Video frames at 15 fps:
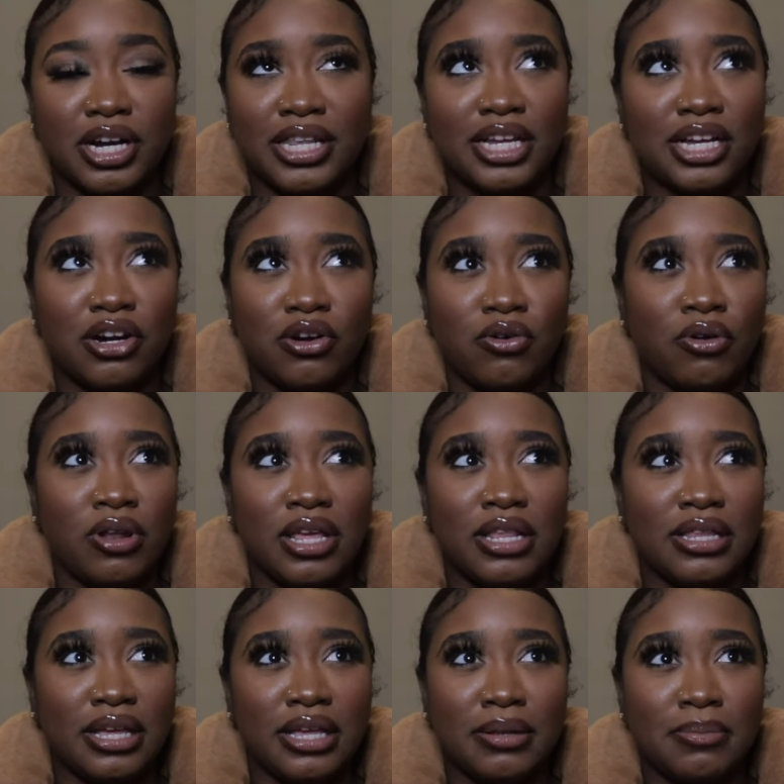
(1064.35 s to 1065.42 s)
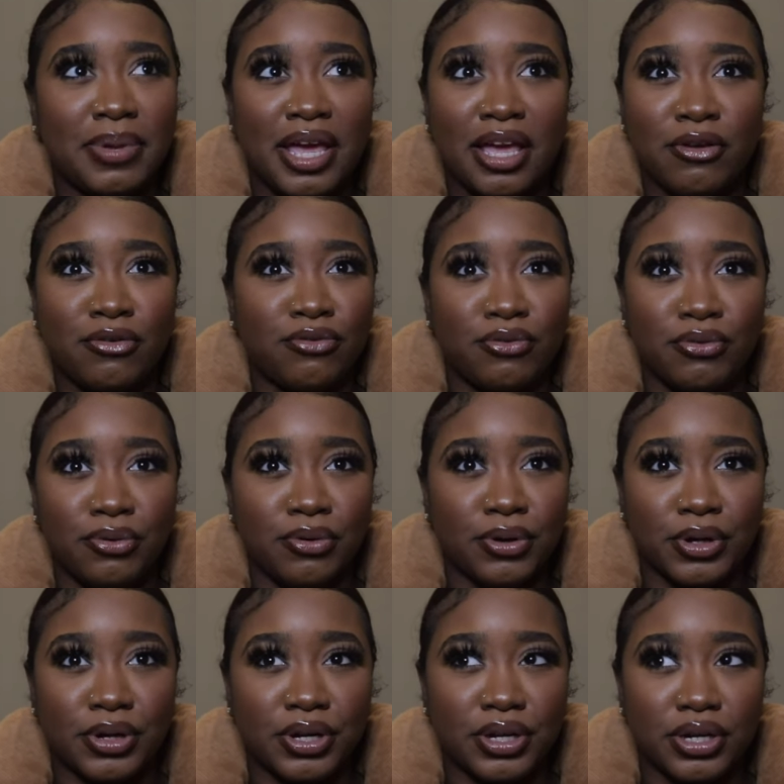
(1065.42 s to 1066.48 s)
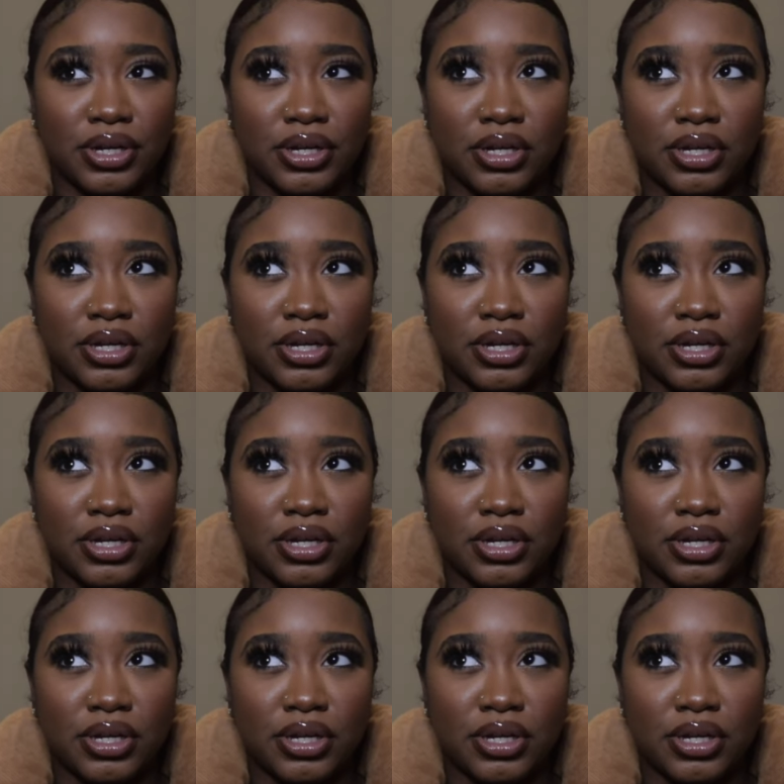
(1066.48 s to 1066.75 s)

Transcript: I think I only didn't pay for